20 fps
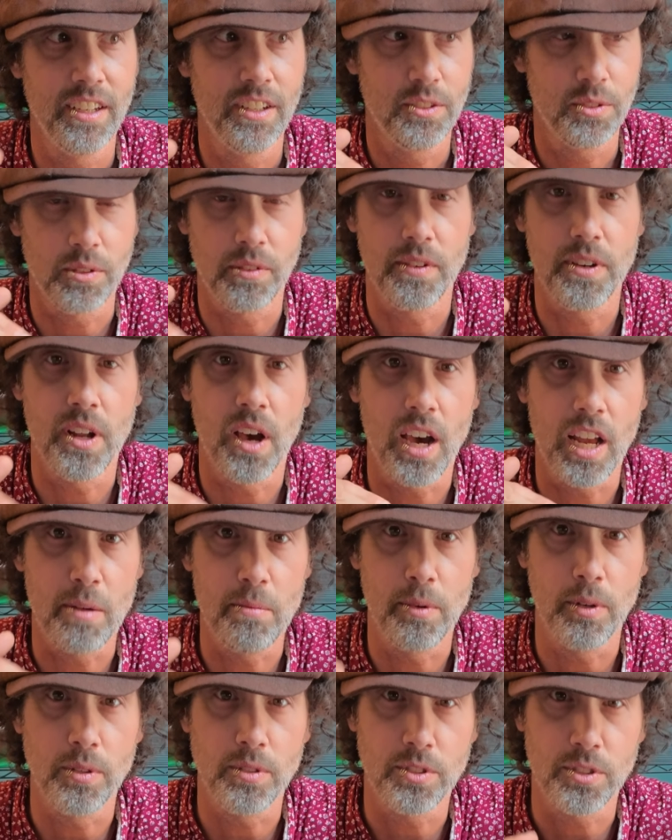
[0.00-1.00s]
sort of
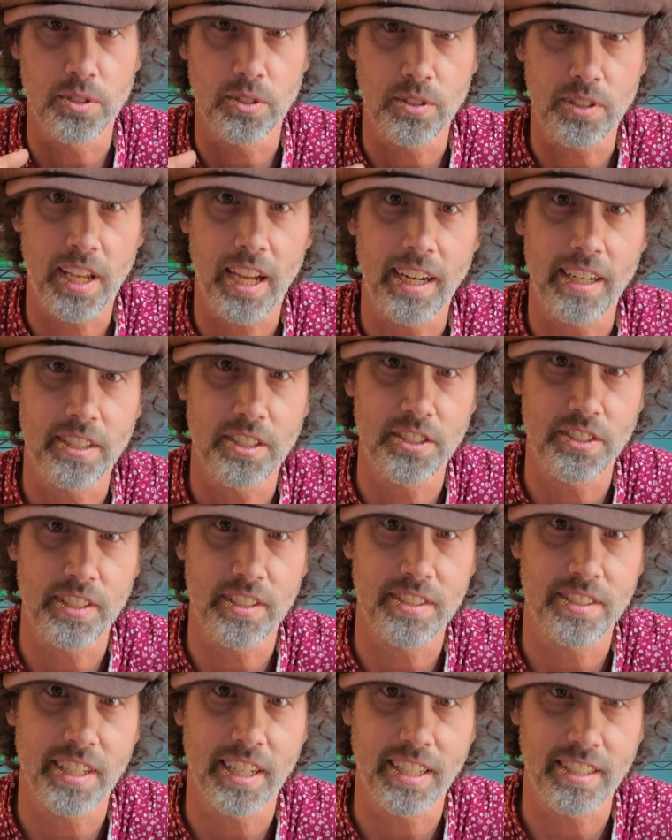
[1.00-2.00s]
non-emotional
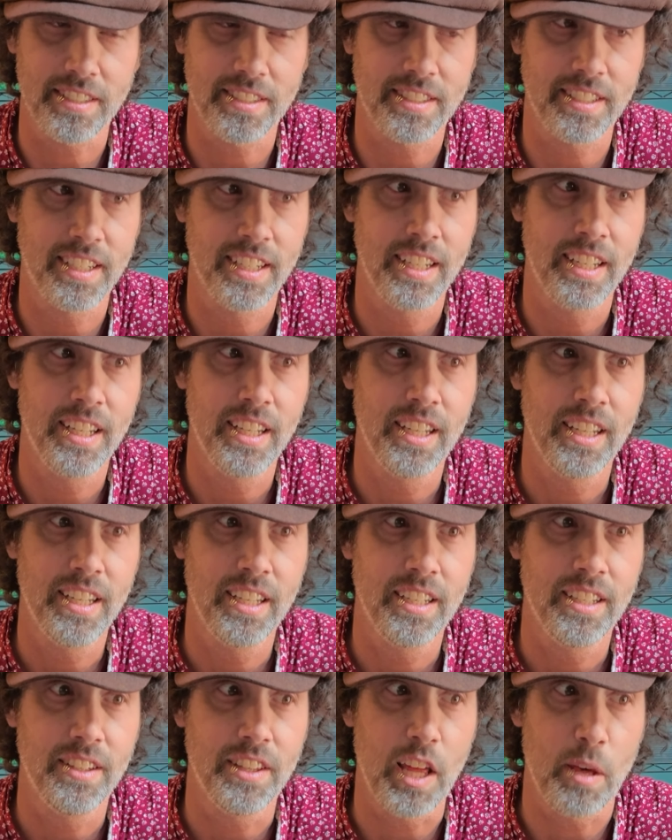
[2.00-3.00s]
characteristics
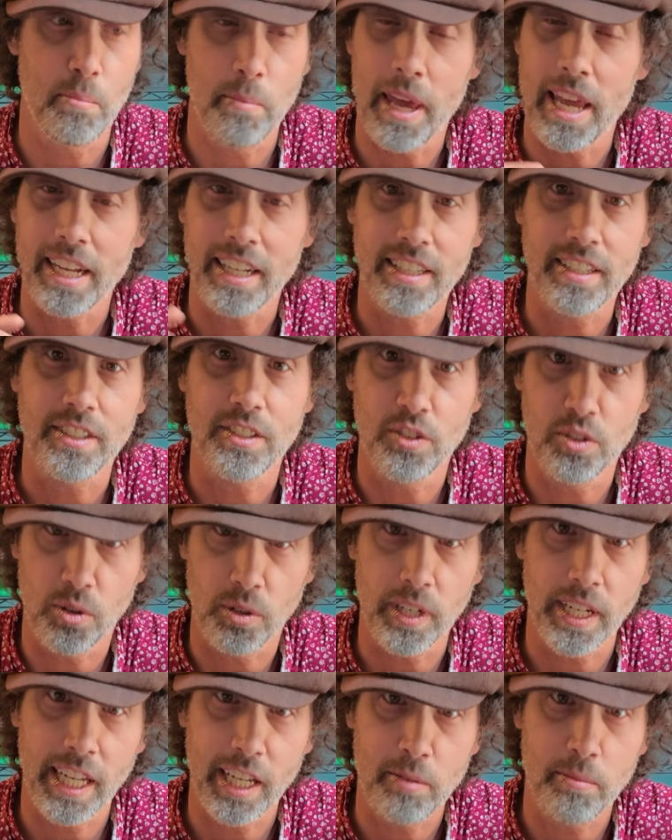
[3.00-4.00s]
that make your
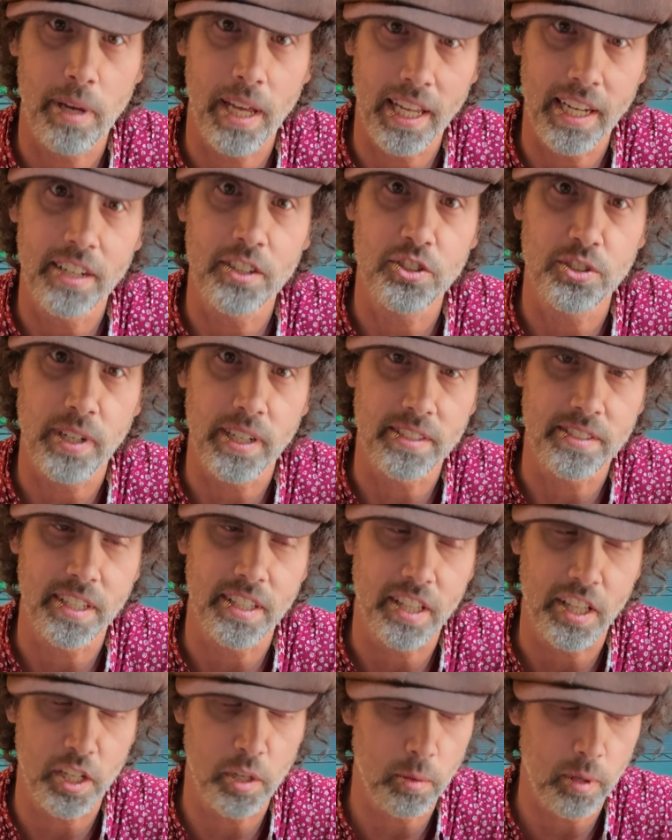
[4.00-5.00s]
handpan interesting
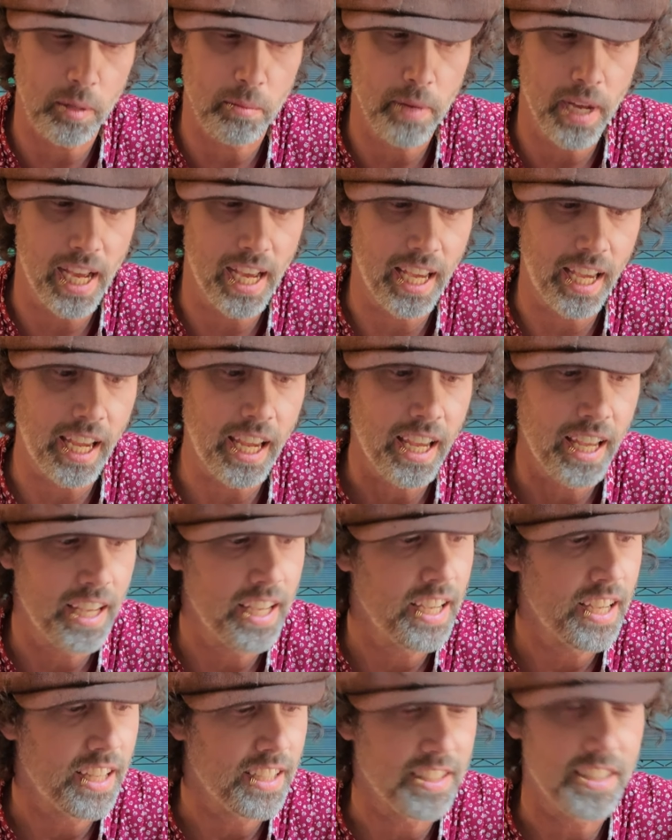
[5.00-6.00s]
that you want to buy,
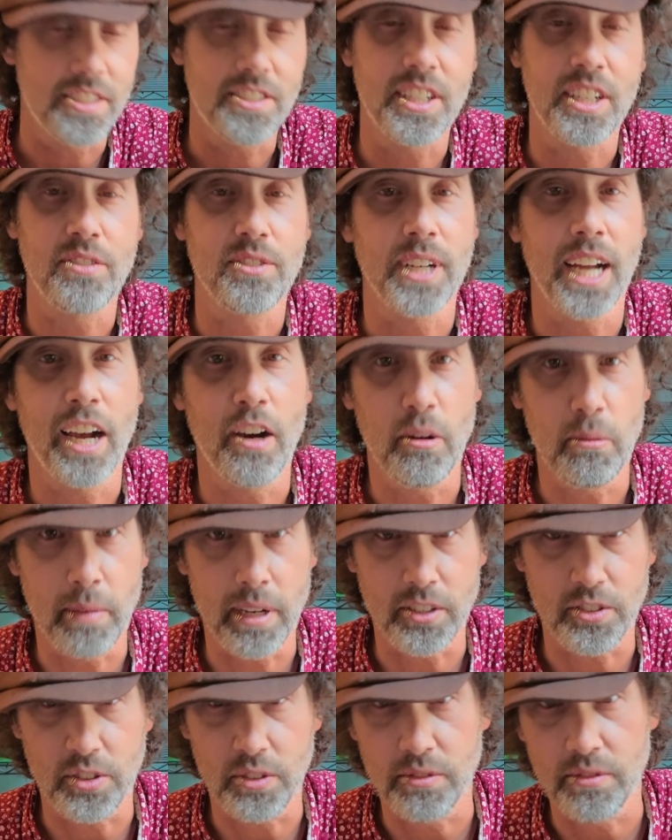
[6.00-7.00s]
listening for how it
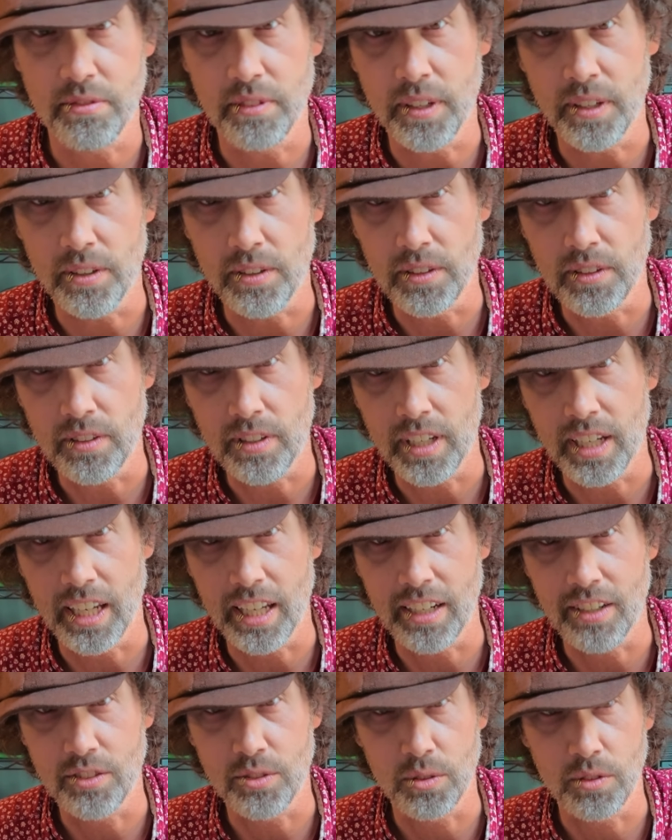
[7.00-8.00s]
makes you feel
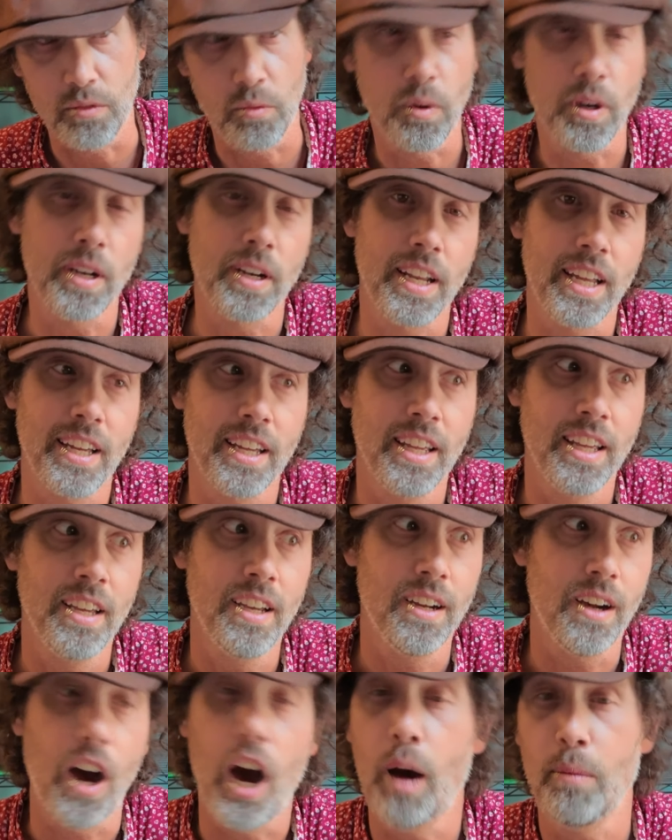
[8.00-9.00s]
and sort of what
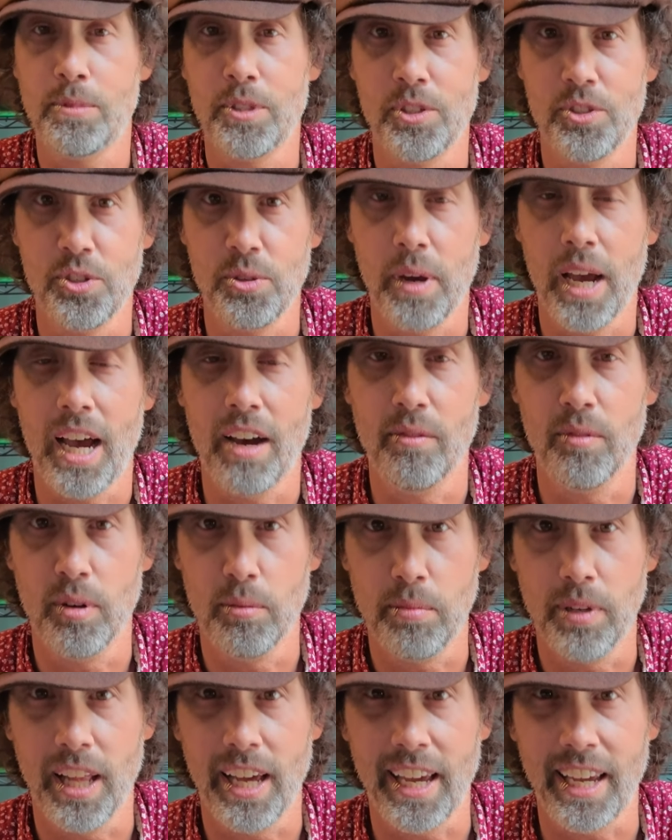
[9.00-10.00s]
options you have while
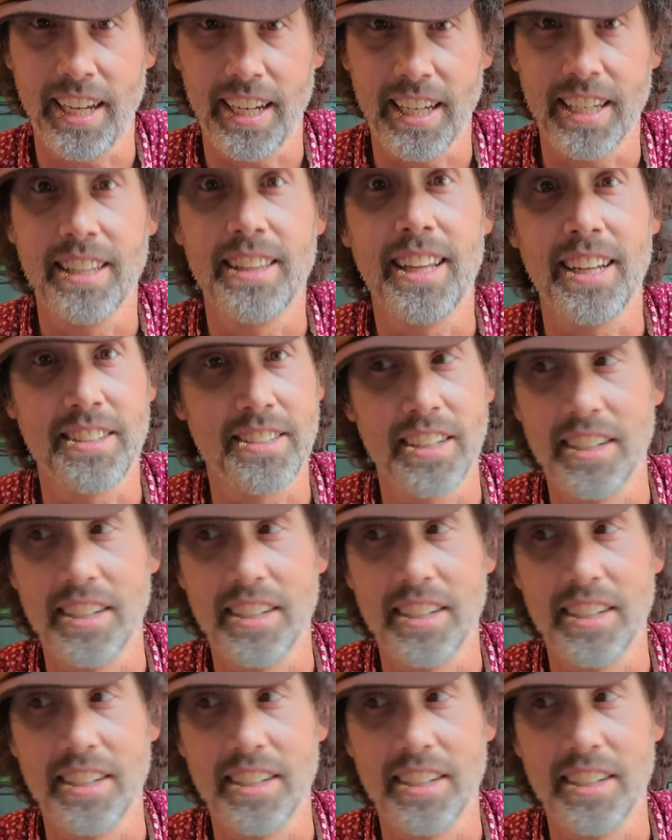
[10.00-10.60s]
playing it. That's